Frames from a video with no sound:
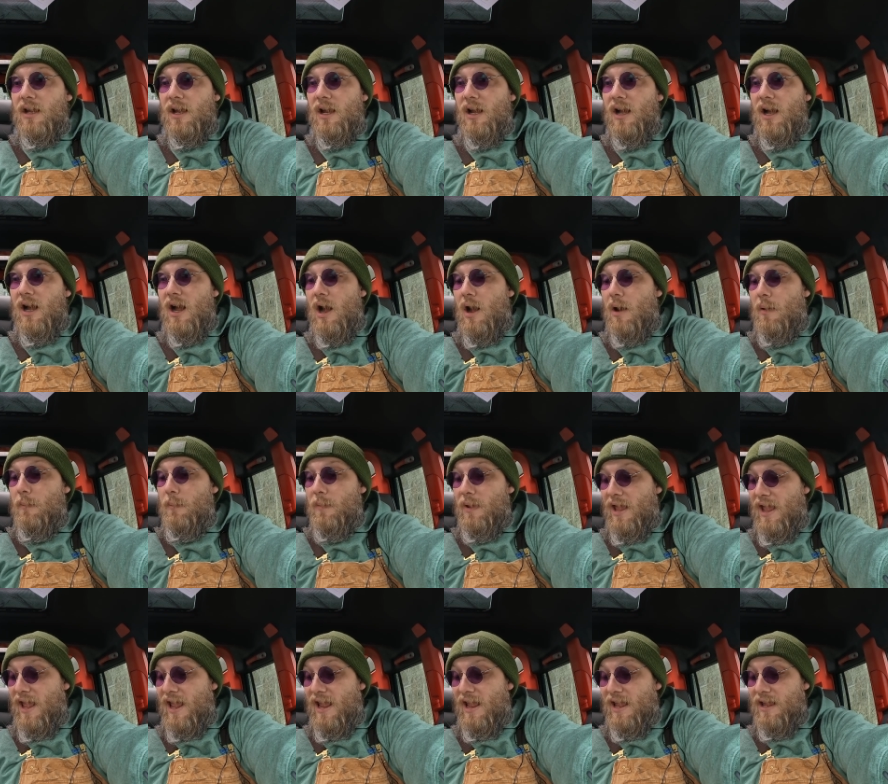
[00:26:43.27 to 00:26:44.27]

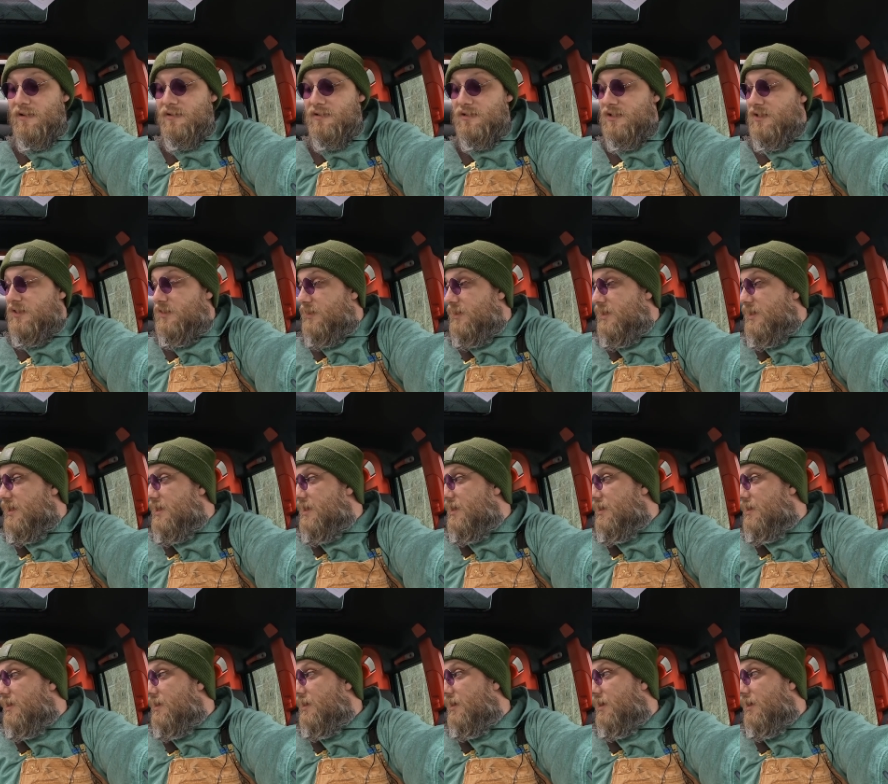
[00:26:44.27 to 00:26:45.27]
and
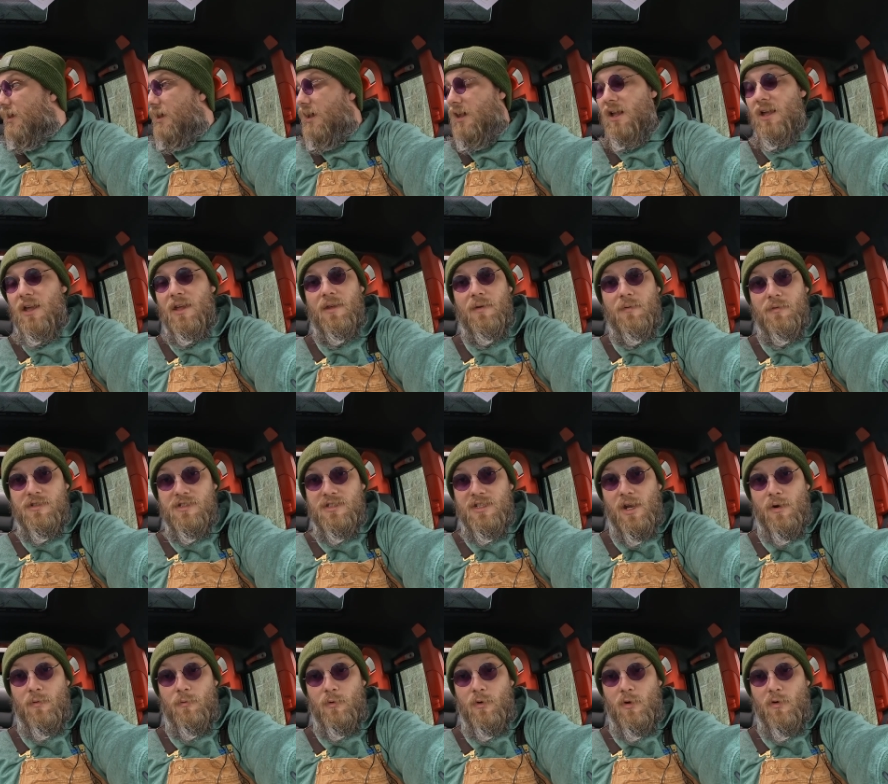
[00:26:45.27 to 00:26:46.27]
the
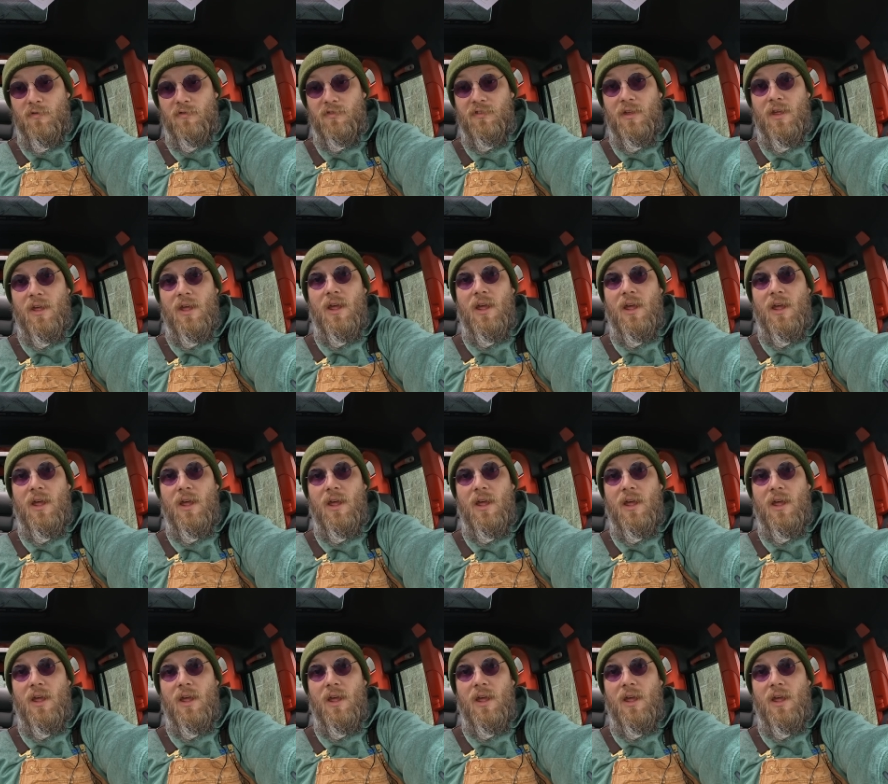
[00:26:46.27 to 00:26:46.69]
sunroof.